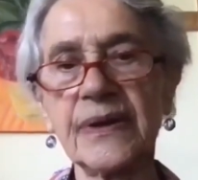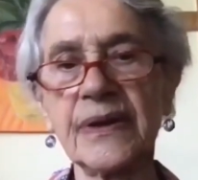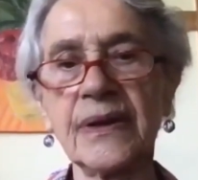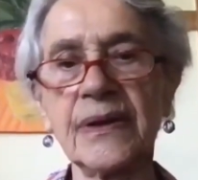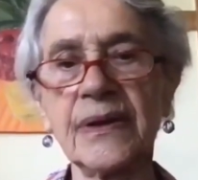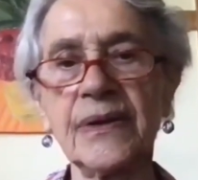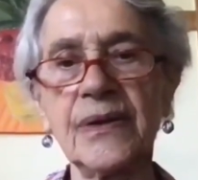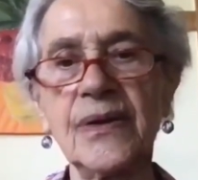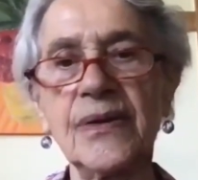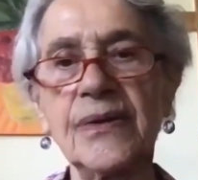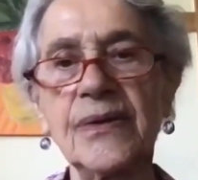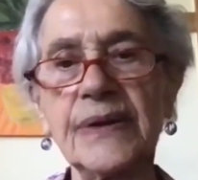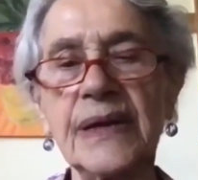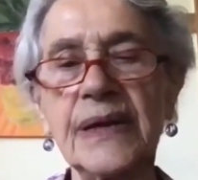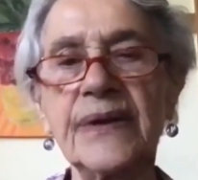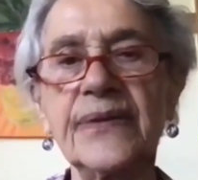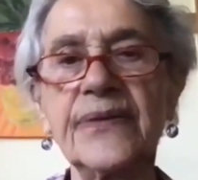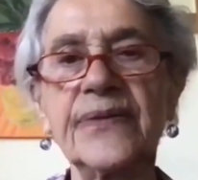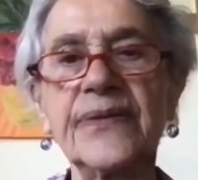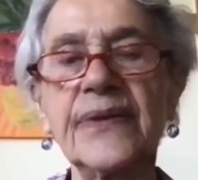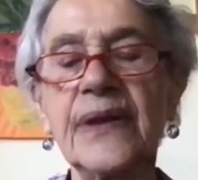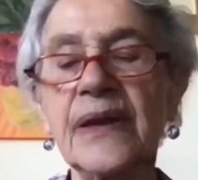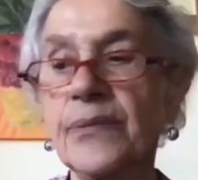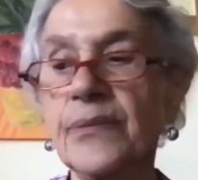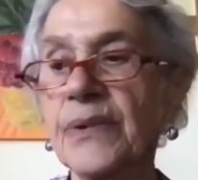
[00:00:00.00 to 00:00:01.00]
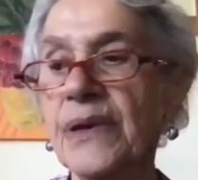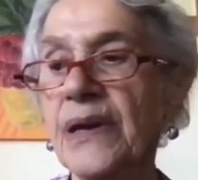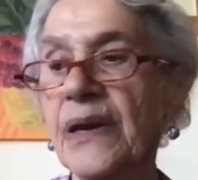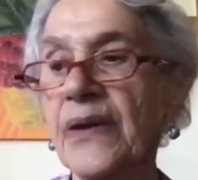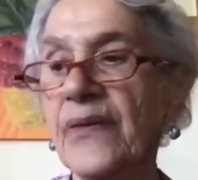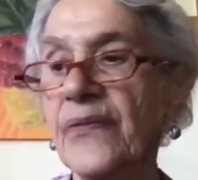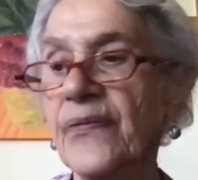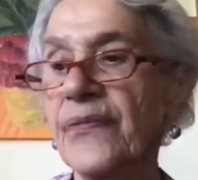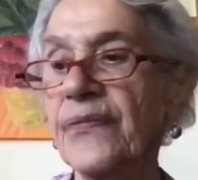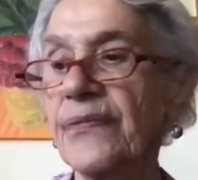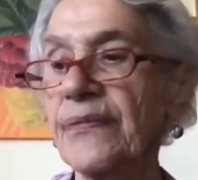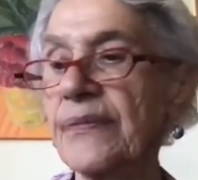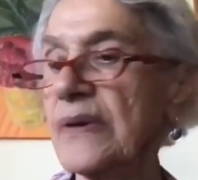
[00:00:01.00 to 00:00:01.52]
you know, it would
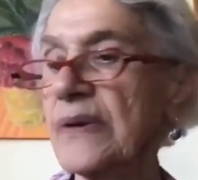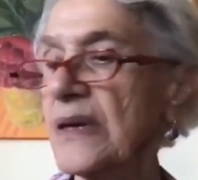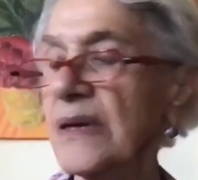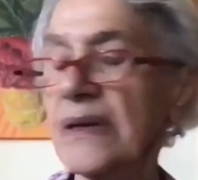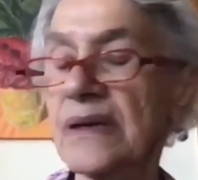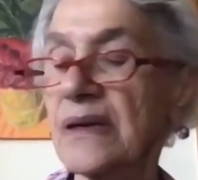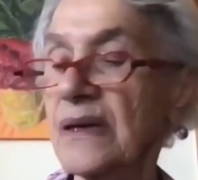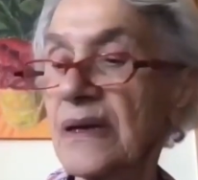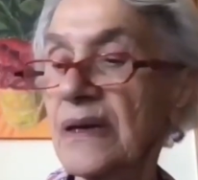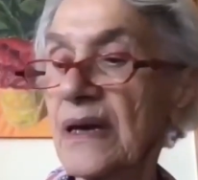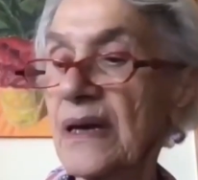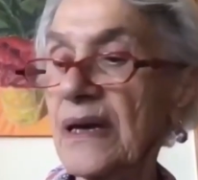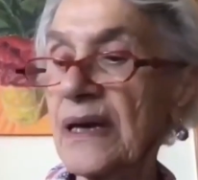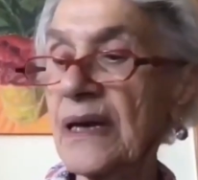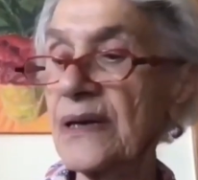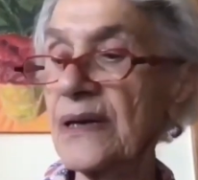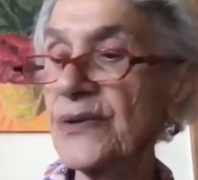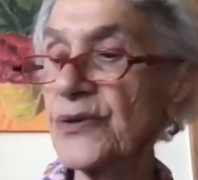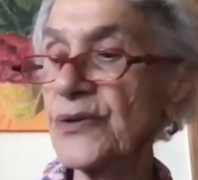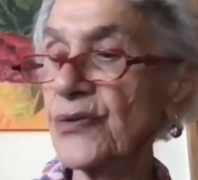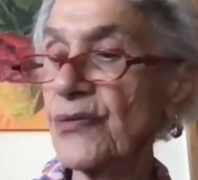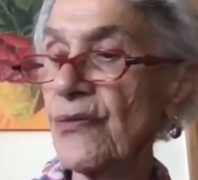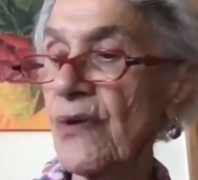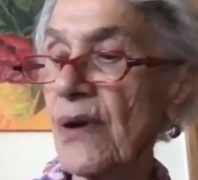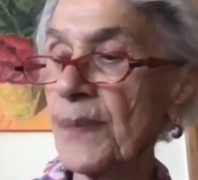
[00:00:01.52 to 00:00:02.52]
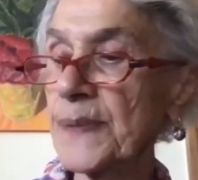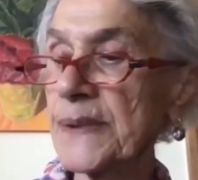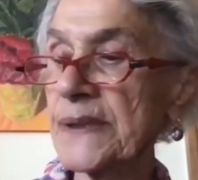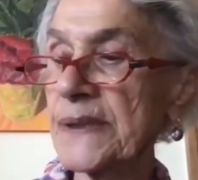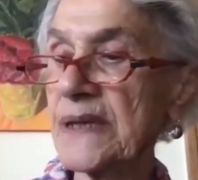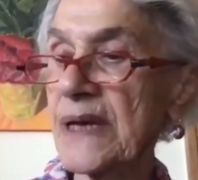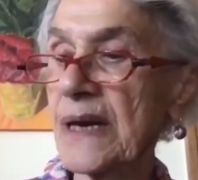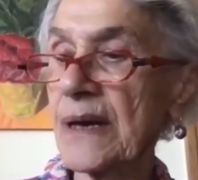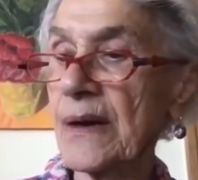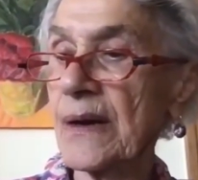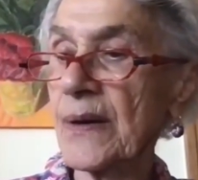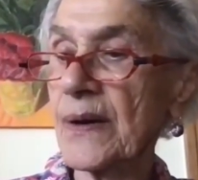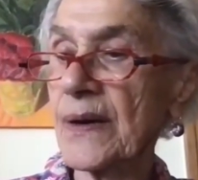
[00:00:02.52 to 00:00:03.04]
have
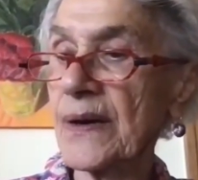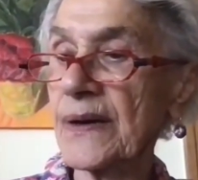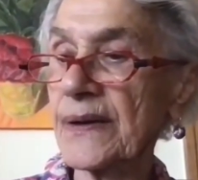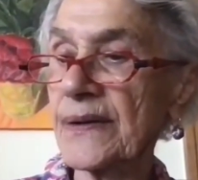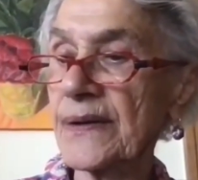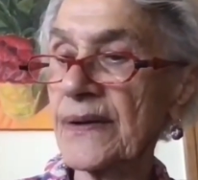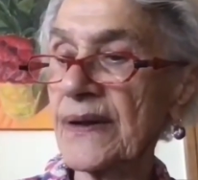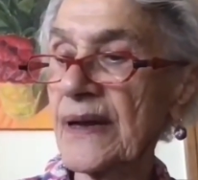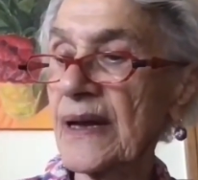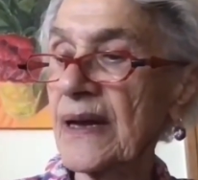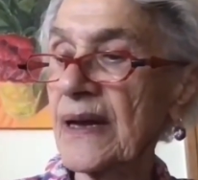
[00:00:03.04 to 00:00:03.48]
interrupted our